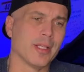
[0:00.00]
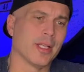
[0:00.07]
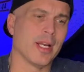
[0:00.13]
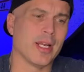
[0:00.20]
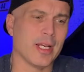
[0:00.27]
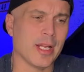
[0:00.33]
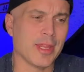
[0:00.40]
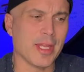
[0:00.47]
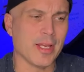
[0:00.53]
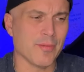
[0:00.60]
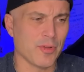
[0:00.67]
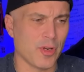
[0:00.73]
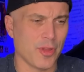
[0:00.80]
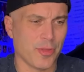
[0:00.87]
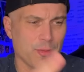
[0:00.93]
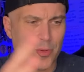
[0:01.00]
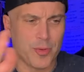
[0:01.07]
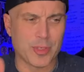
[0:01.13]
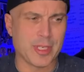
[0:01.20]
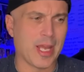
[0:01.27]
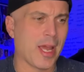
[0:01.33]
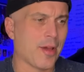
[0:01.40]
And I think I've gone through
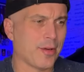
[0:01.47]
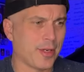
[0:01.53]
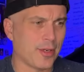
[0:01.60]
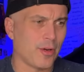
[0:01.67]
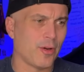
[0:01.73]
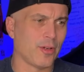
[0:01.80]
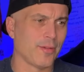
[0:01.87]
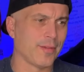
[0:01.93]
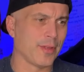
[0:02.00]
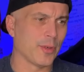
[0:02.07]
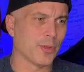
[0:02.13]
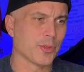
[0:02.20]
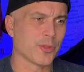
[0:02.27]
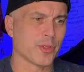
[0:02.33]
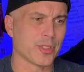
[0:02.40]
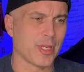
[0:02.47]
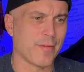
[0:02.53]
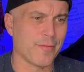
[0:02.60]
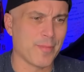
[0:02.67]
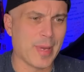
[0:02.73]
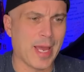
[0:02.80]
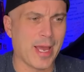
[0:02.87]
and counted all of the ultras.
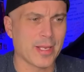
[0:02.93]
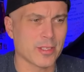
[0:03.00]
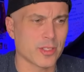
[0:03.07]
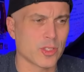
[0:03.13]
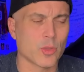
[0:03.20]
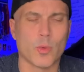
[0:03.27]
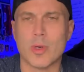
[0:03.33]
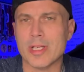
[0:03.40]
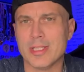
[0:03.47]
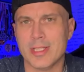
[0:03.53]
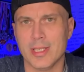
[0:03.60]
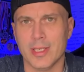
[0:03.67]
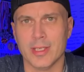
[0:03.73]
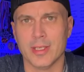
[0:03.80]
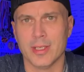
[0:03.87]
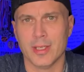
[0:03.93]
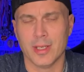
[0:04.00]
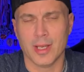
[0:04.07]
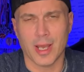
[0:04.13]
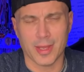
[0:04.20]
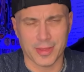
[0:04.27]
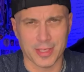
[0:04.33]
I've passed 20
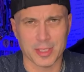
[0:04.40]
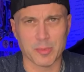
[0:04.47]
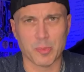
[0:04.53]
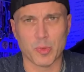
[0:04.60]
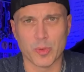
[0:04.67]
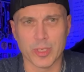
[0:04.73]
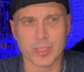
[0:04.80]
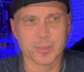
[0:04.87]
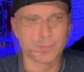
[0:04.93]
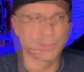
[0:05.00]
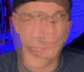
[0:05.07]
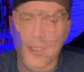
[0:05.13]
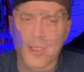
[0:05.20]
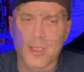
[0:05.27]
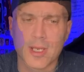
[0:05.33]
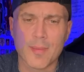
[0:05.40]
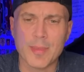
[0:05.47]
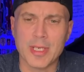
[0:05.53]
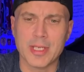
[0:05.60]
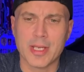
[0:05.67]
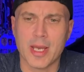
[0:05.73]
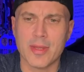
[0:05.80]
at this point. It's coming
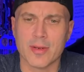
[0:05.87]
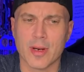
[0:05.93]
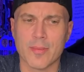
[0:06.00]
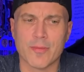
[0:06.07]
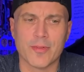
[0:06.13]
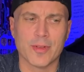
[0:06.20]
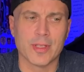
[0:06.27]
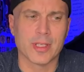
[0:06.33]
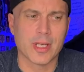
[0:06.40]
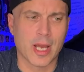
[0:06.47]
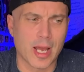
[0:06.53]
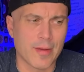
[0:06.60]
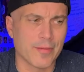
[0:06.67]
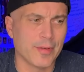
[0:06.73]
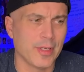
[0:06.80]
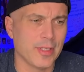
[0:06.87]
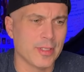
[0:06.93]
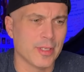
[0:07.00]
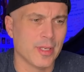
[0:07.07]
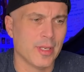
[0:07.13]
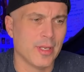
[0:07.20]
together. I'm feeling confident.